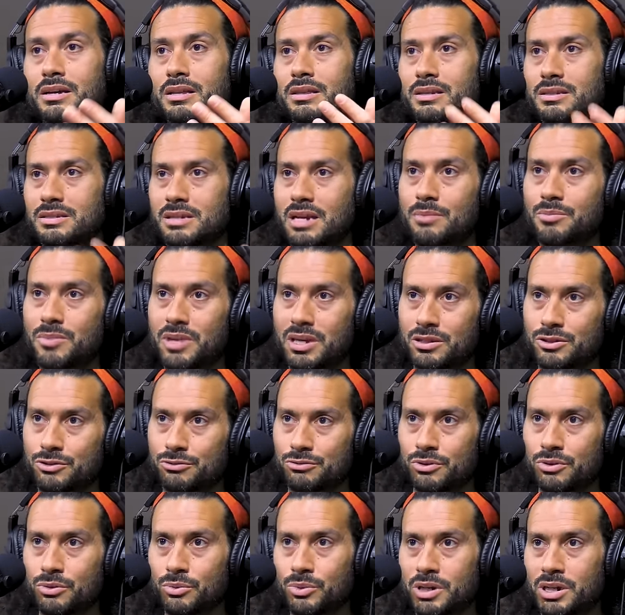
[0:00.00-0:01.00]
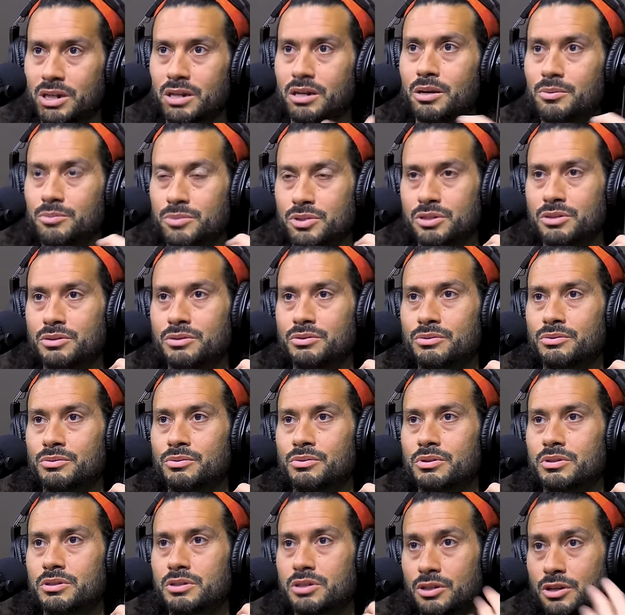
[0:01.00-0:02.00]
The same thing is true when it comes
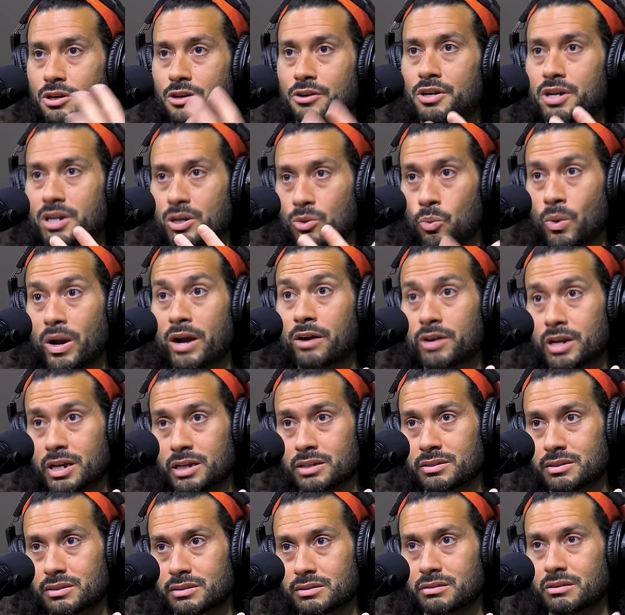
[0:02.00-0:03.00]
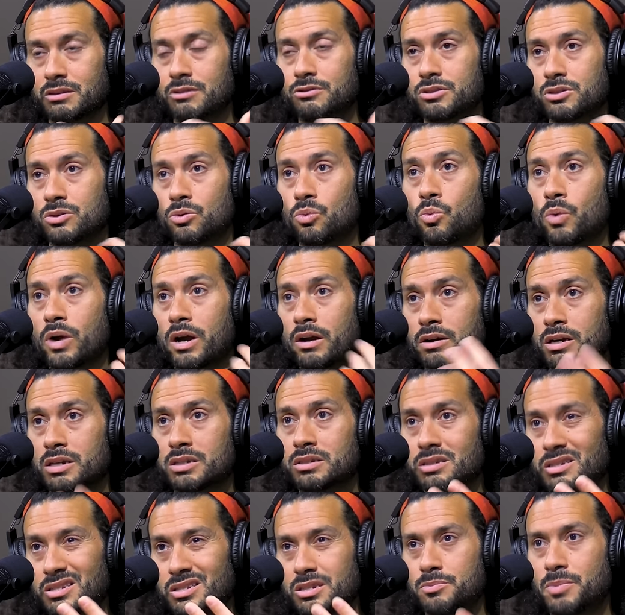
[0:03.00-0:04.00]
to security awareness. There's an
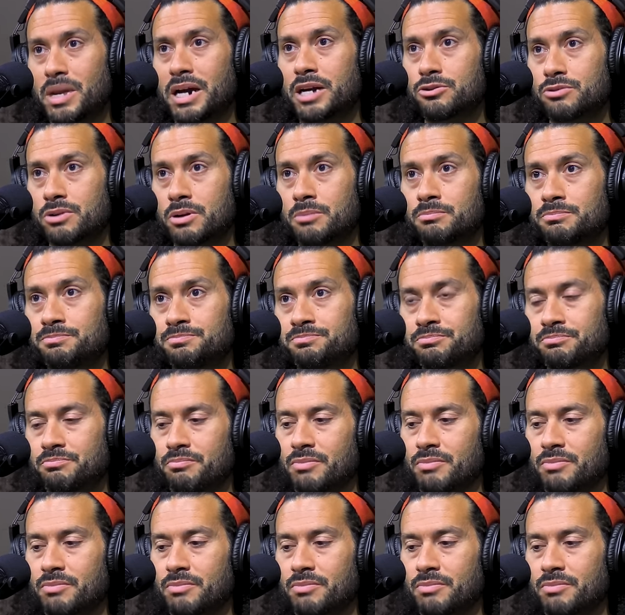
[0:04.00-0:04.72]
awareness spectrum.